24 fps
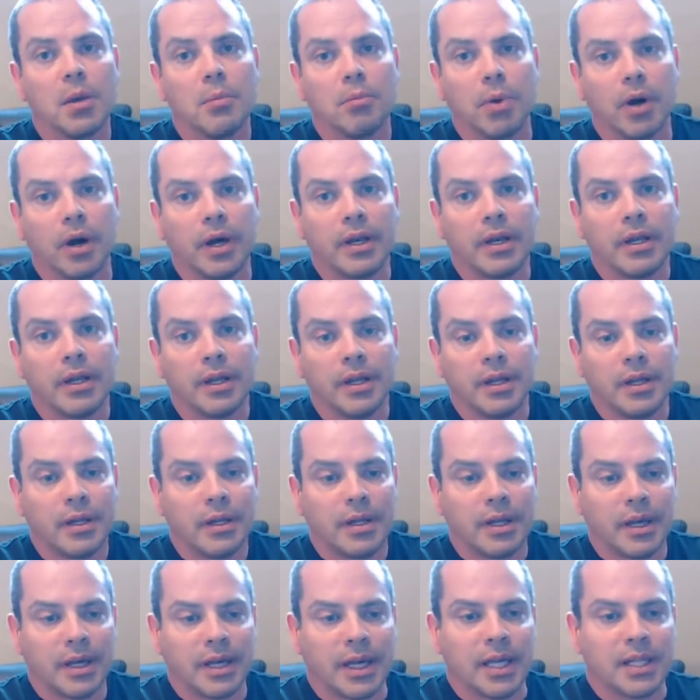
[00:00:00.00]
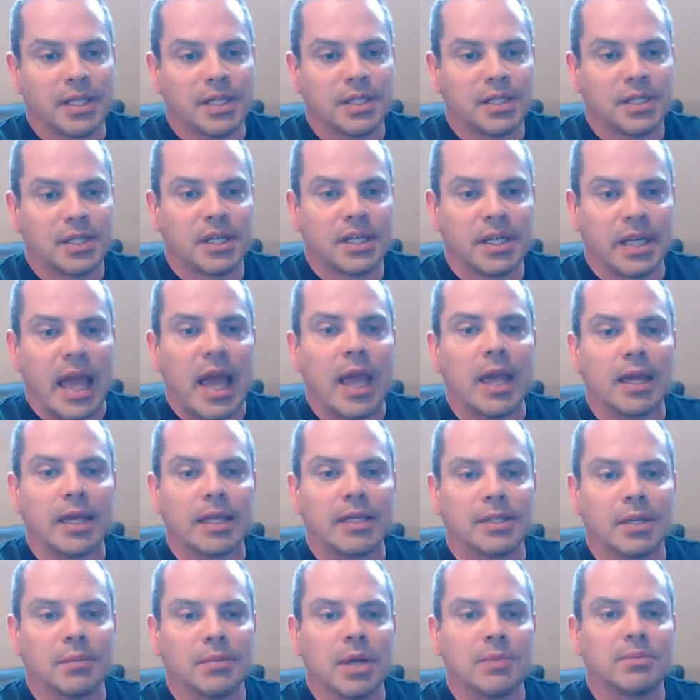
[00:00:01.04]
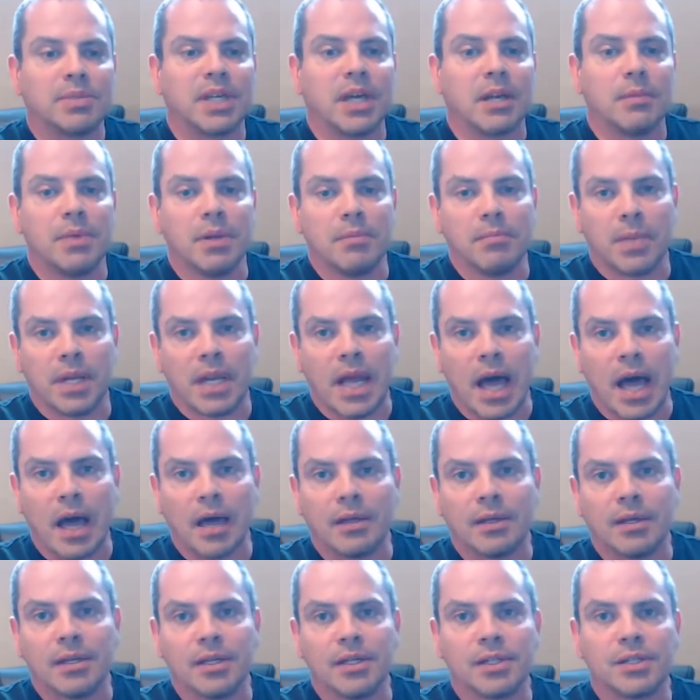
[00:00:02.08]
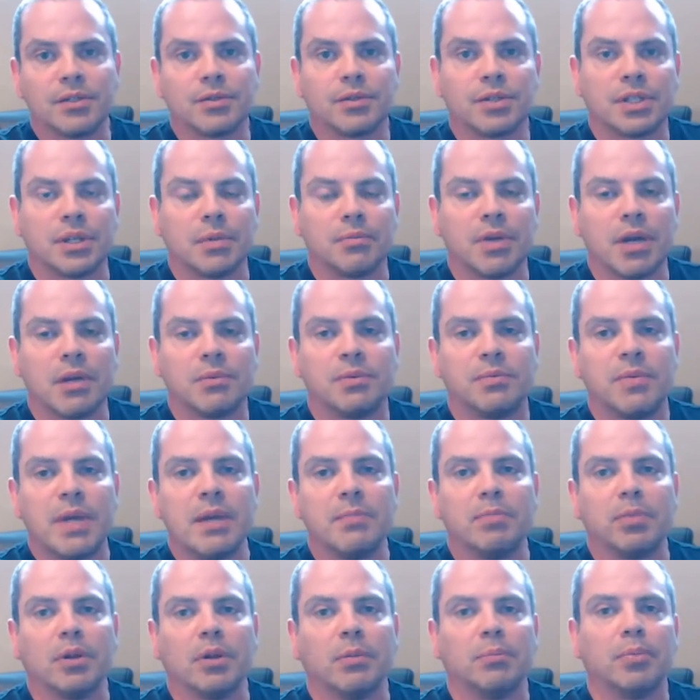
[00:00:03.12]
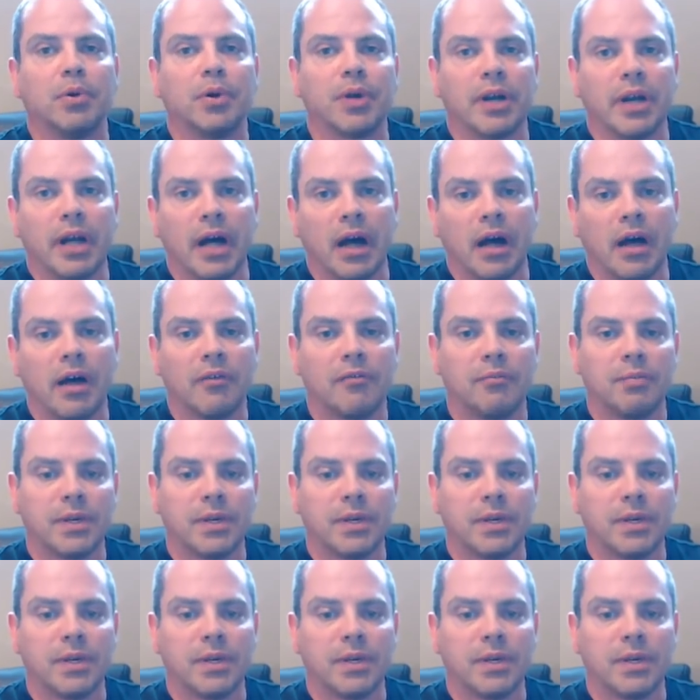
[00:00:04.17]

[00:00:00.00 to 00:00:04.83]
but it gets it can sometimes get a bit monotonous or sometimes people put it off